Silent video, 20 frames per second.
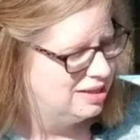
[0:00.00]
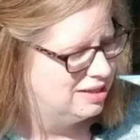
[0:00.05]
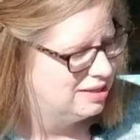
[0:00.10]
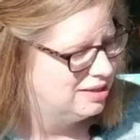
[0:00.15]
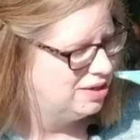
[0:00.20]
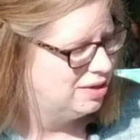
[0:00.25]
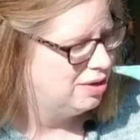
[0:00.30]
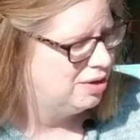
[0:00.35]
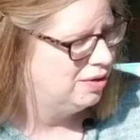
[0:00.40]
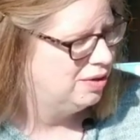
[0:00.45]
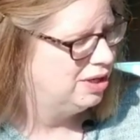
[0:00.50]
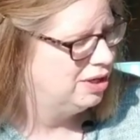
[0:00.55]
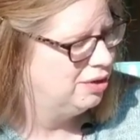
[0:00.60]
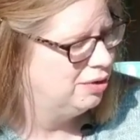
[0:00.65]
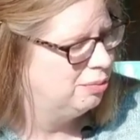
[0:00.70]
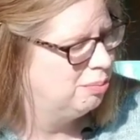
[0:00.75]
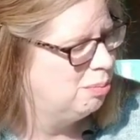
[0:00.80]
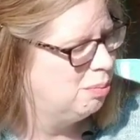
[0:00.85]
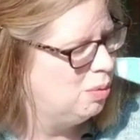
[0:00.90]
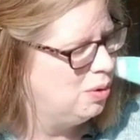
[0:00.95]
So
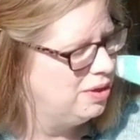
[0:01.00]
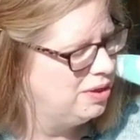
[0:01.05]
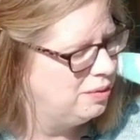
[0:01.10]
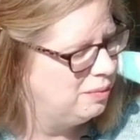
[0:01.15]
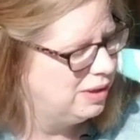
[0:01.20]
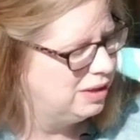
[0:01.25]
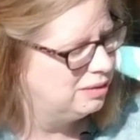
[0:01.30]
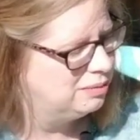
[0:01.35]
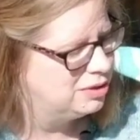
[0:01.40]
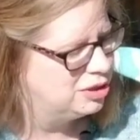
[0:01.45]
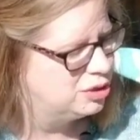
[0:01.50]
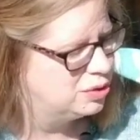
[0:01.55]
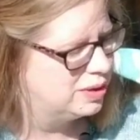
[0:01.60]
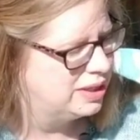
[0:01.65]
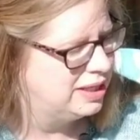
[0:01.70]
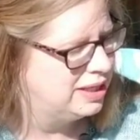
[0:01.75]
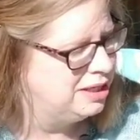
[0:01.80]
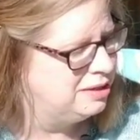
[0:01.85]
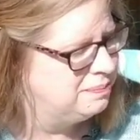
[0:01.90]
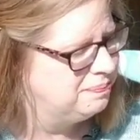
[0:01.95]
you're more than welcome to
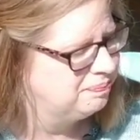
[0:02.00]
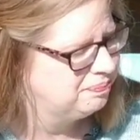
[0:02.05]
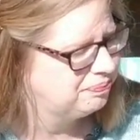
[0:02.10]
join in.